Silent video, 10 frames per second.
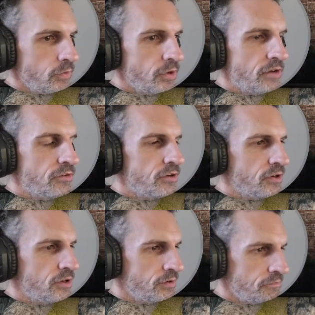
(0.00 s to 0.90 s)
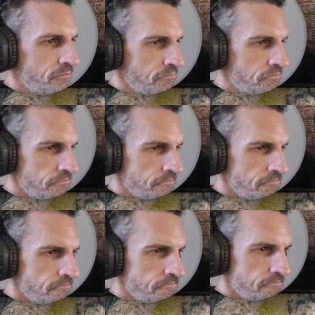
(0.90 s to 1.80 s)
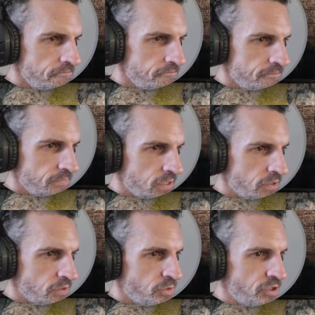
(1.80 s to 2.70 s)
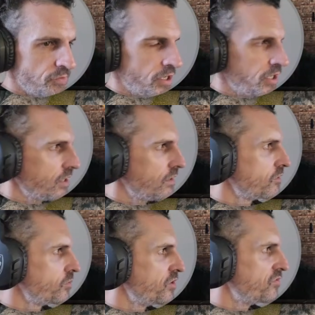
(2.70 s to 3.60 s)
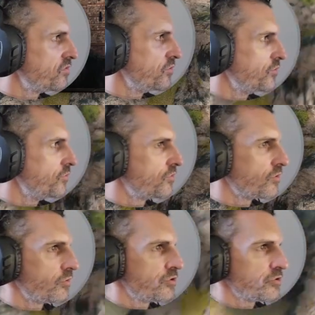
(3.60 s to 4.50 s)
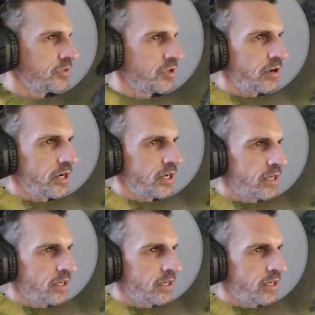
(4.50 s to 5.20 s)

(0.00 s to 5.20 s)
We have a little bit of money and a little bit of food, so we should be alright.